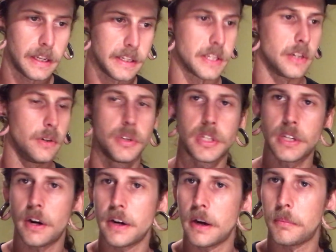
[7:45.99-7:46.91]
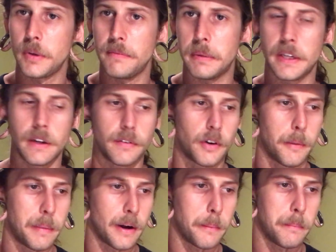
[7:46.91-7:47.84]
It's a new startup. We've been here for
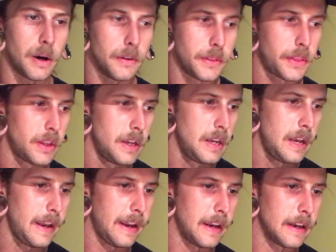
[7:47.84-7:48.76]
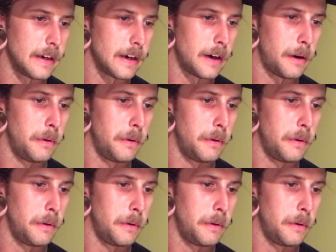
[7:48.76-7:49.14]
about a month, and